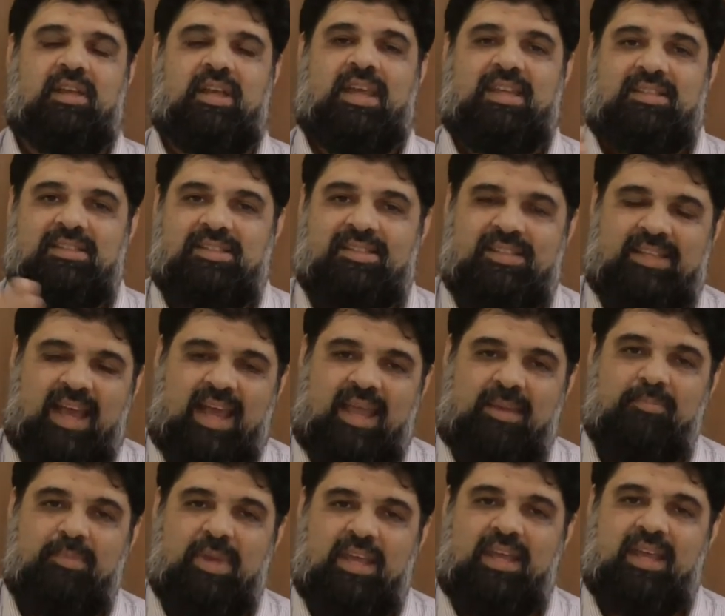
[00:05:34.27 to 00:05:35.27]
His
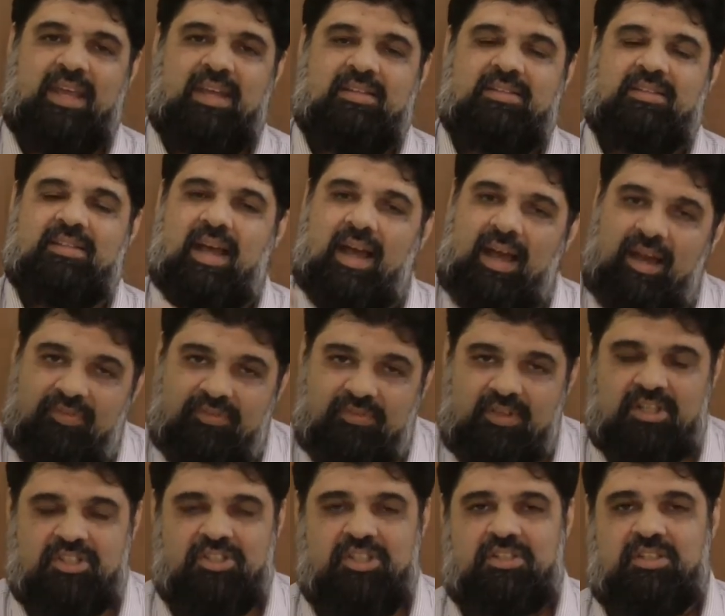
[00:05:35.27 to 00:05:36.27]
time begins
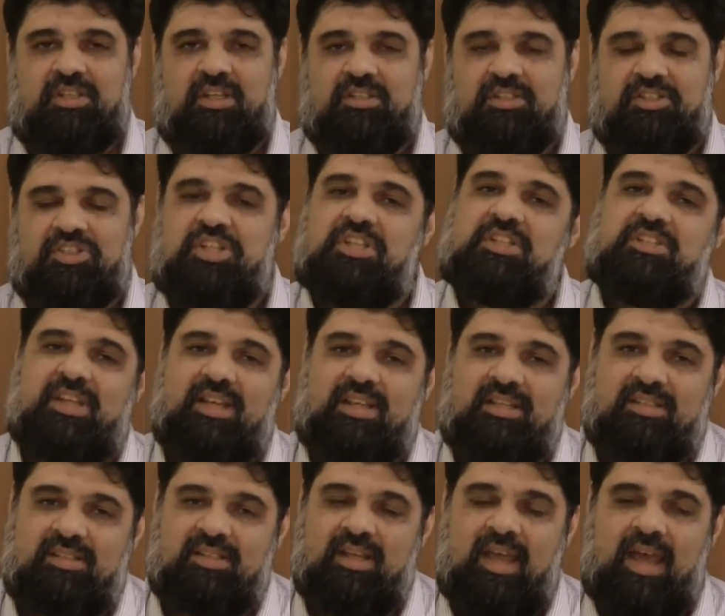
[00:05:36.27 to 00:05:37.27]
after Jesus.
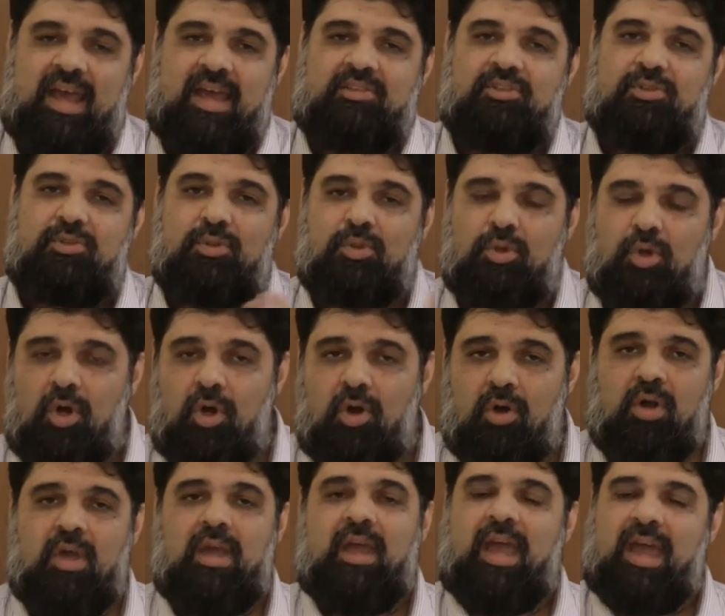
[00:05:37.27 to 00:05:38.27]
Jesus has to
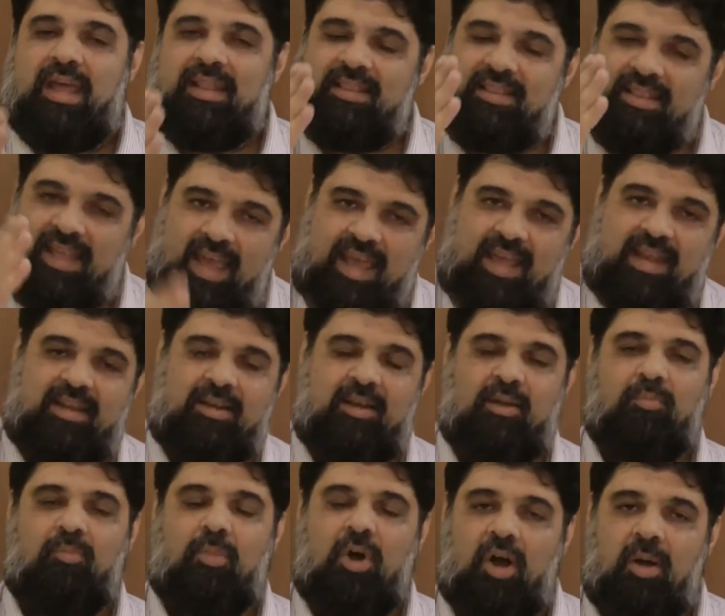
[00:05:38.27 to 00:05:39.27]
go and
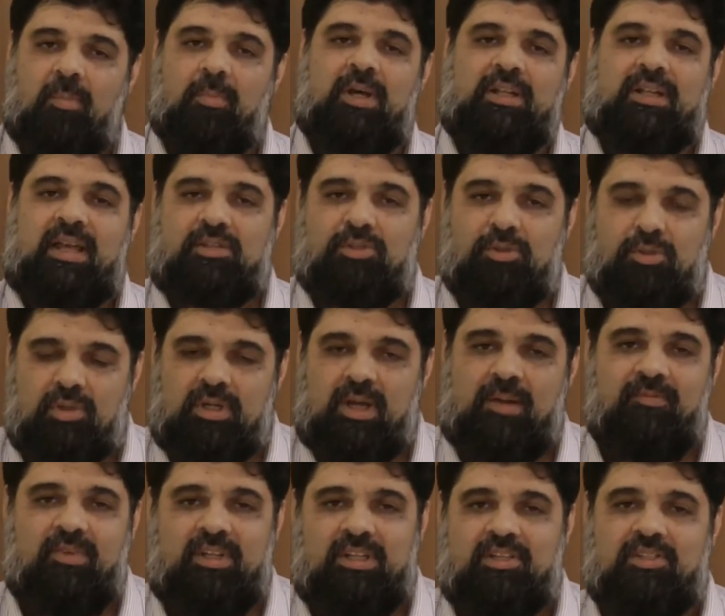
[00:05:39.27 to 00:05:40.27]
then Muhammad has to
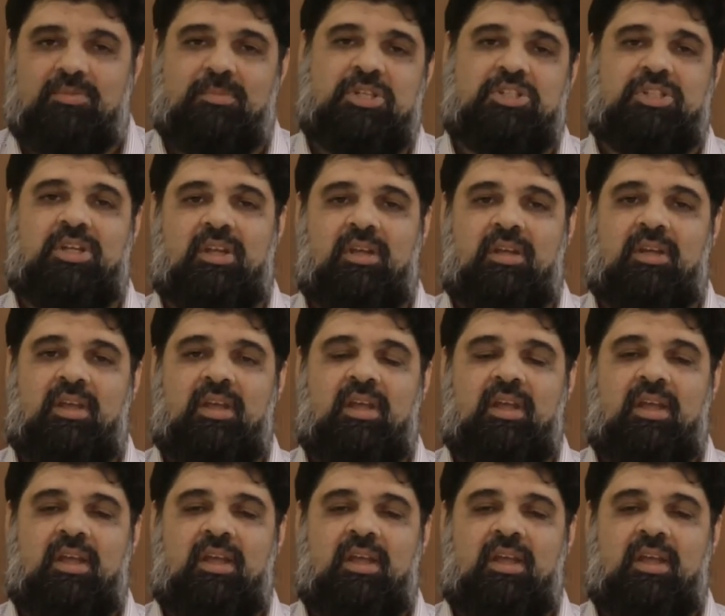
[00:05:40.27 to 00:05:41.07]
come with his mission.